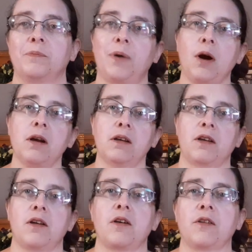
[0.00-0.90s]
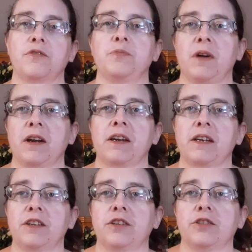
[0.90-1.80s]
part of
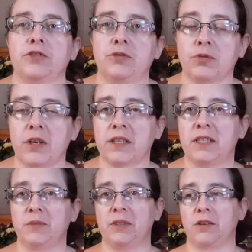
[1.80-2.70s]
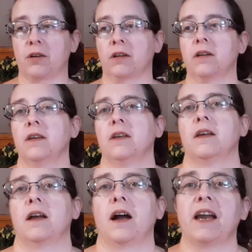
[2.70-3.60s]
my July TBR.
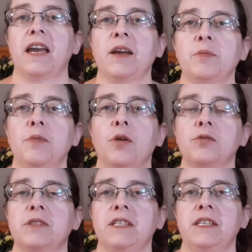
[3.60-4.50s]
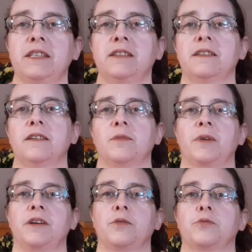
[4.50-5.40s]
I am hosting
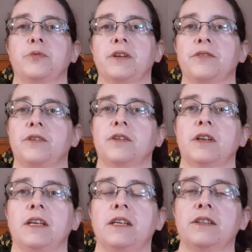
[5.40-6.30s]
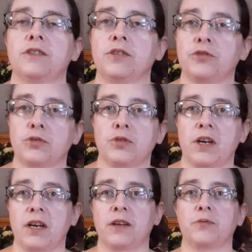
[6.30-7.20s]
my own readathon in
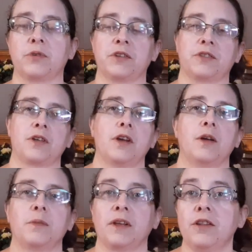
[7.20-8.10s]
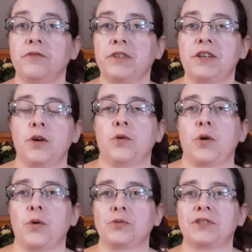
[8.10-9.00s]
July with my lovely
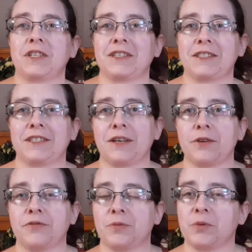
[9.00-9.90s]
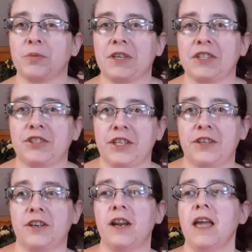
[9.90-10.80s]
co-host, Sarah from the Bookish
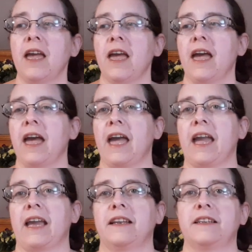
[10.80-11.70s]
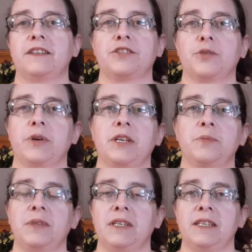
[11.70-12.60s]
Knitter, and it's going to
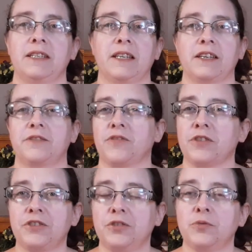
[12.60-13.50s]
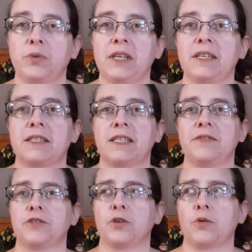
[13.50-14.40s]
be like for 2 weeks,
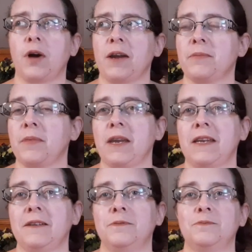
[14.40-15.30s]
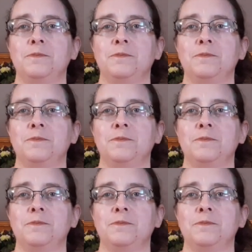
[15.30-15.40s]
even though I may